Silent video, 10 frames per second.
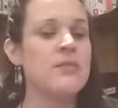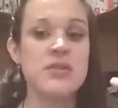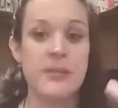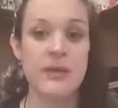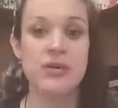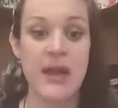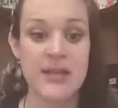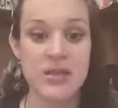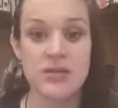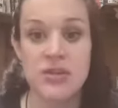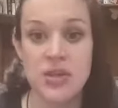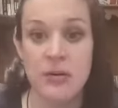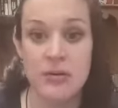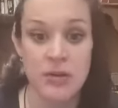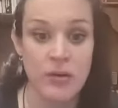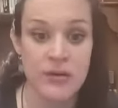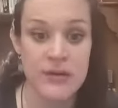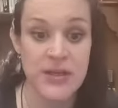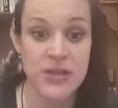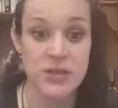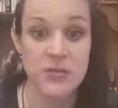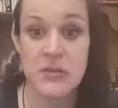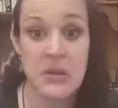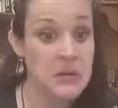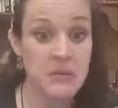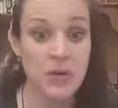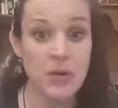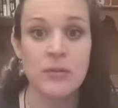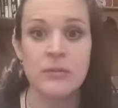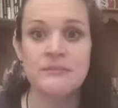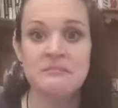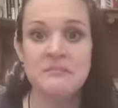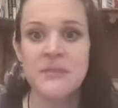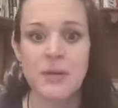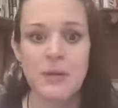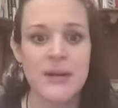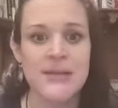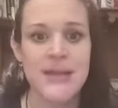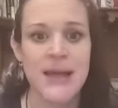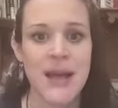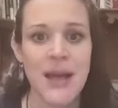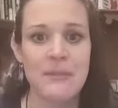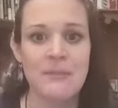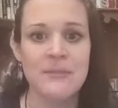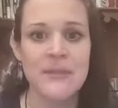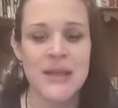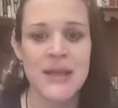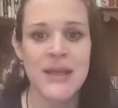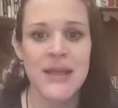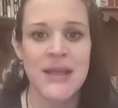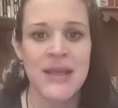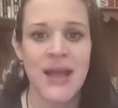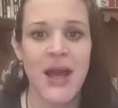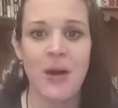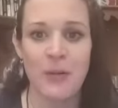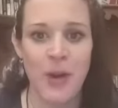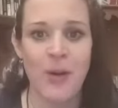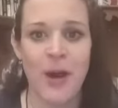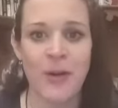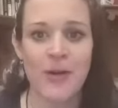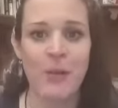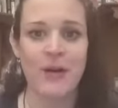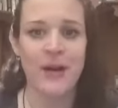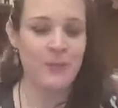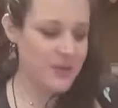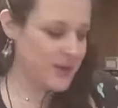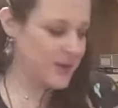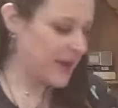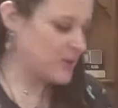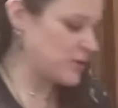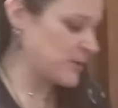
somebody will ask you to show your credentials. Cool, no worries. I will. Okay, I'll talk